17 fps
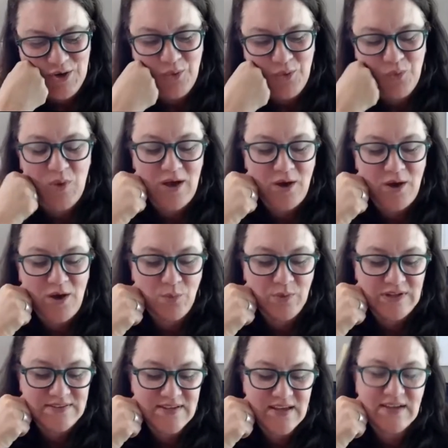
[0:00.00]
Well,
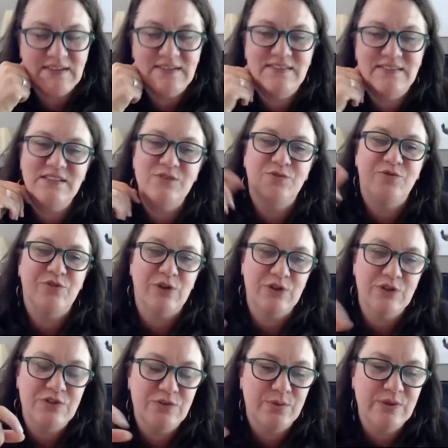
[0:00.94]
we texted
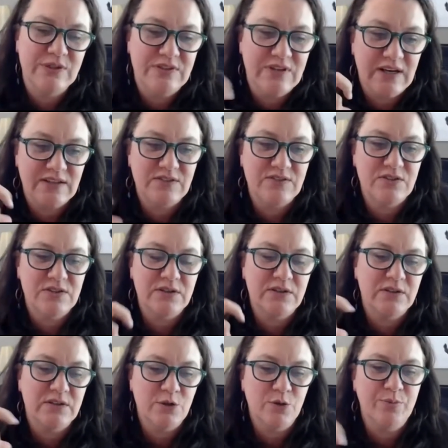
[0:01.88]
first. We texted a
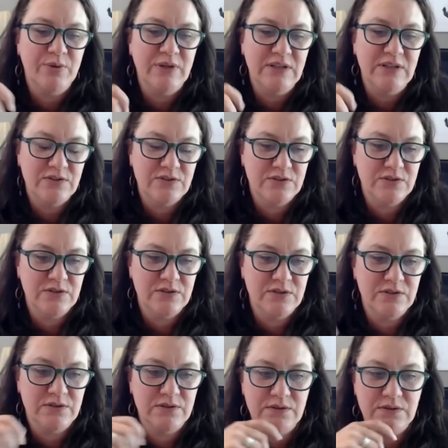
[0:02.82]
little bit
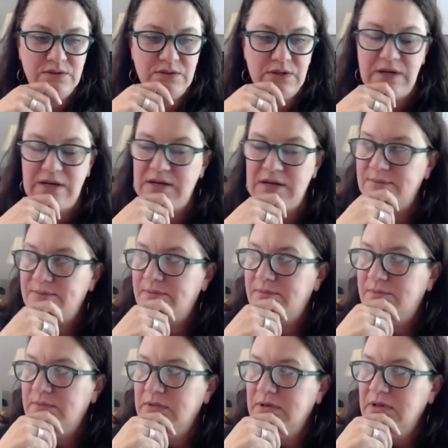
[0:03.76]
to, um,